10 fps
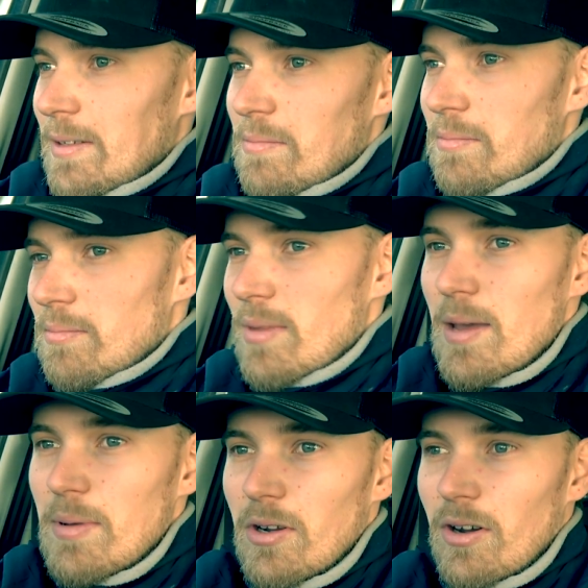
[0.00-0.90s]

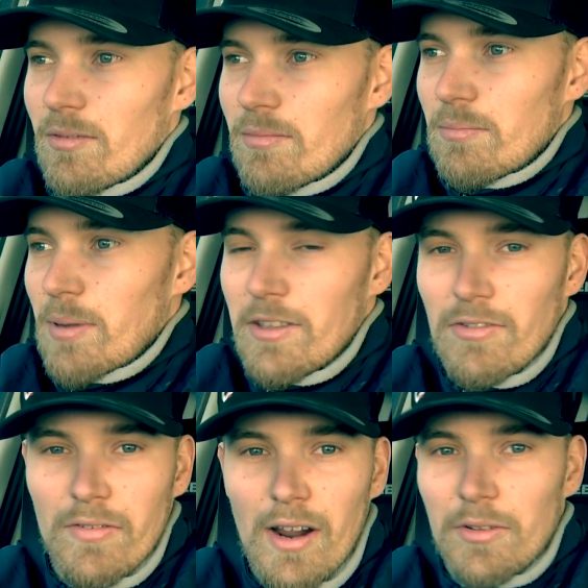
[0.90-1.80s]
Maybe not
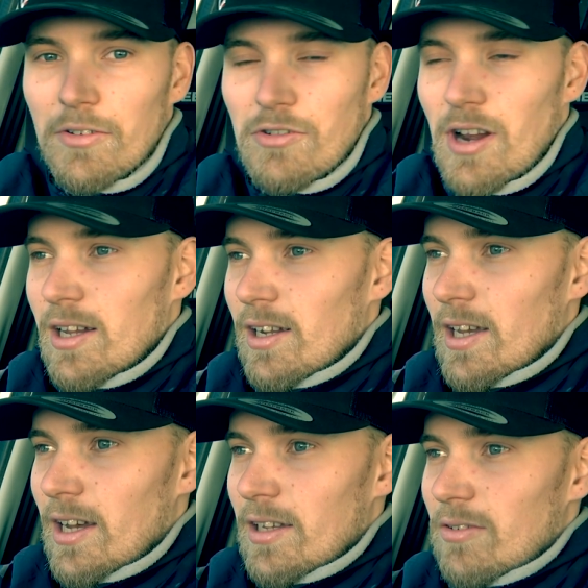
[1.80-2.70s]
batter it around on track
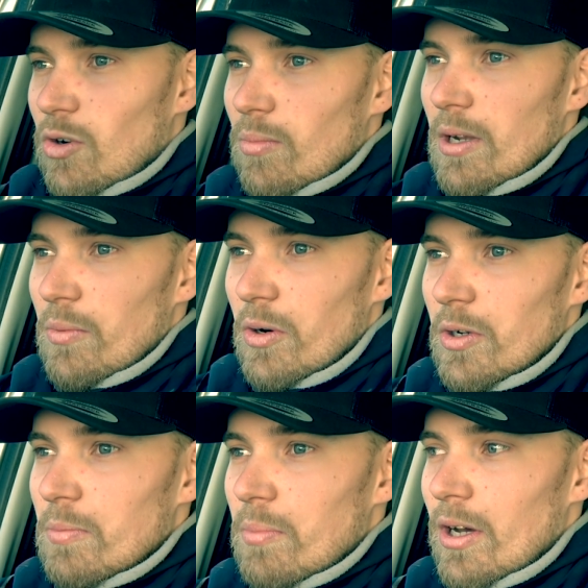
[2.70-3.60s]
like I normally
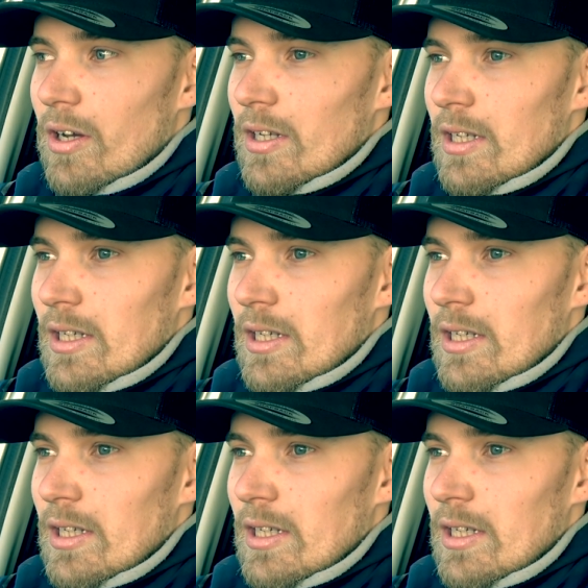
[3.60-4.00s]
would, but